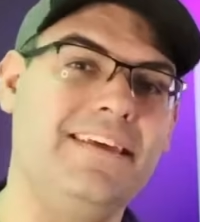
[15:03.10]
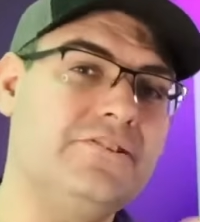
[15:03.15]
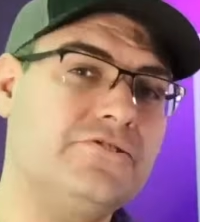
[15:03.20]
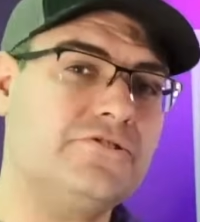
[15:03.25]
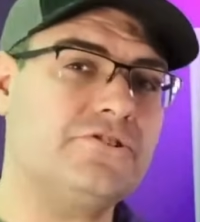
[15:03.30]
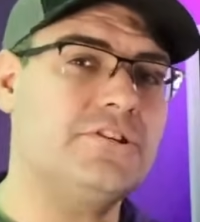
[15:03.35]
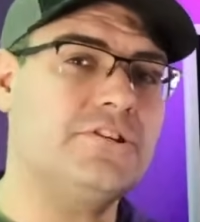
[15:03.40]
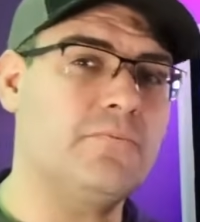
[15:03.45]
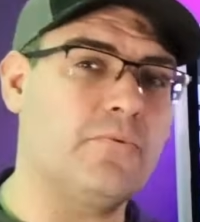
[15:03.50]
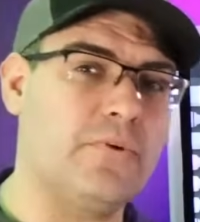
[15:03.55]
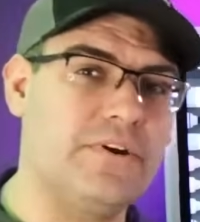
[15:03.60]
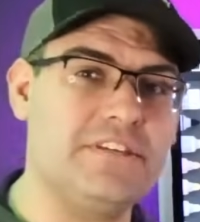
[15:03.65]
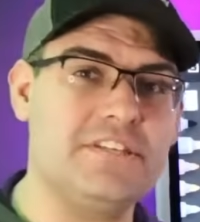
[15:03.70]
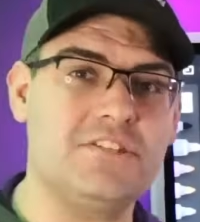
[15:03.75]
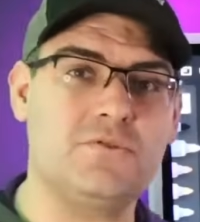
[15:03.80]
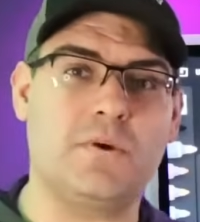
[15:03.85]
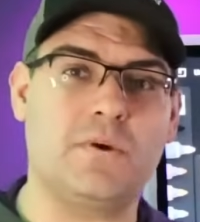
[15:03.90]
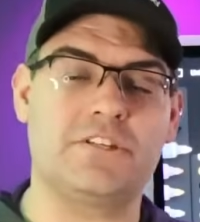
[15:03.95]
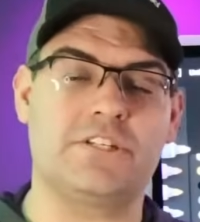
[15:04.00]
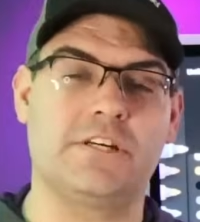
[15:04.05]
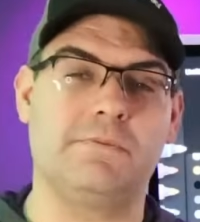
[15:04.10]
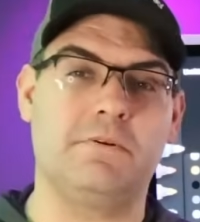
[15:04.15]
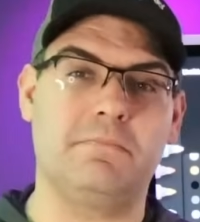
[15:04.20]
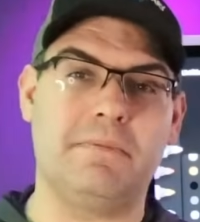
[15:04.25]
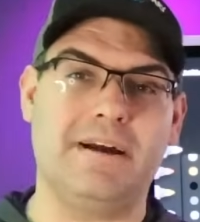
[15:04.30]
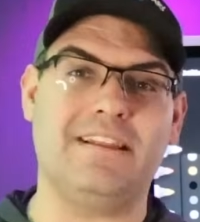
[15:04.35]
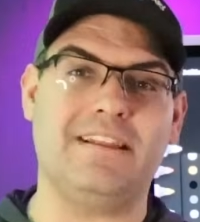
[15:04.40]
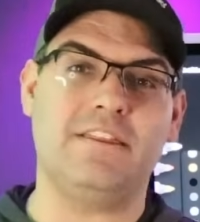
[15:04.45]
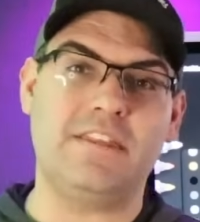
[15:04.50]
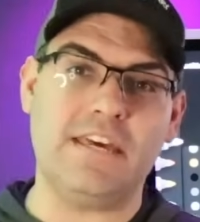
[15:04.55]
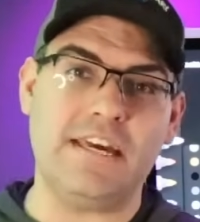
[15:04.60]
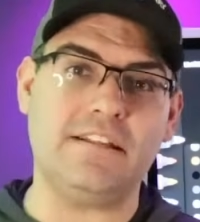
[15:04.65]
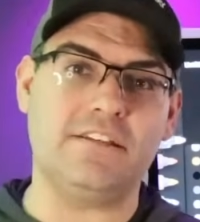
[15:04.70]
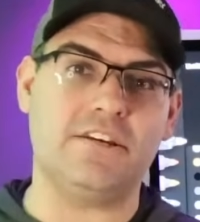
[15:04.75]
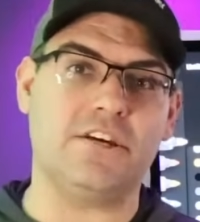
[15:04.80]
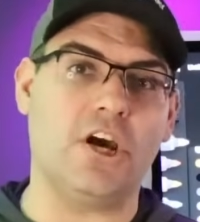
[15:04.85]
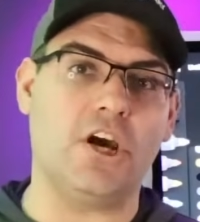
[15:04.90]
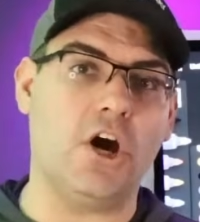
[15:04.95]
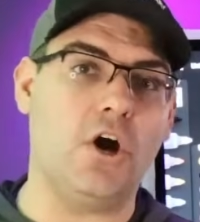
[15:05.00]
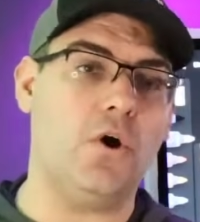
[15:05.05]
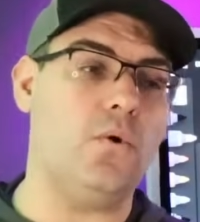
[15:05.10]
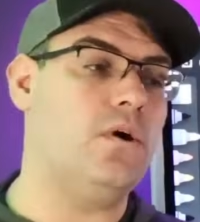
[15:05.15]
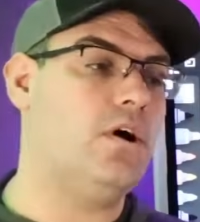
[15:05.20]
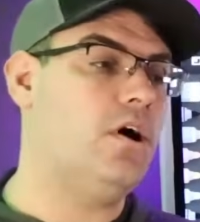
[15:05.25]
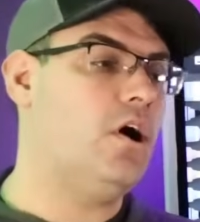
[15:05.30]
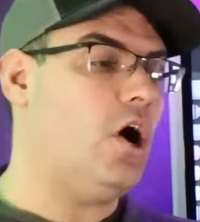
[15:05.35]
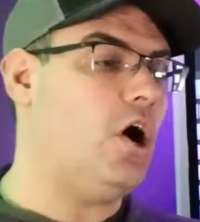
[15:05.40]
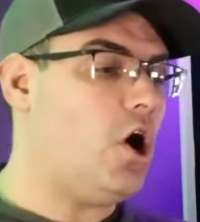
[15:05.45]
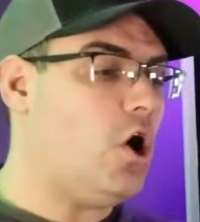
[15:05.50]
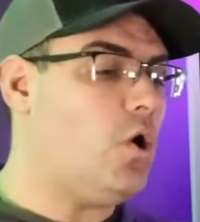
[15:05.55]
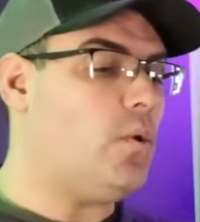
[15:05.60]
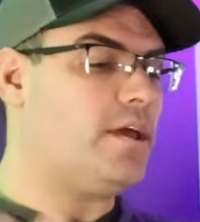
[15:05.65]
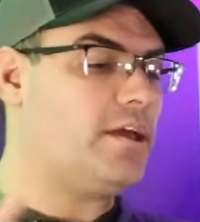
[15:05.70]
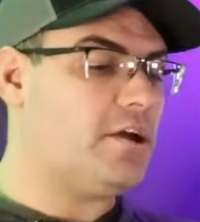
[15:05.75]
these are some reasons why someone might think to go, oh,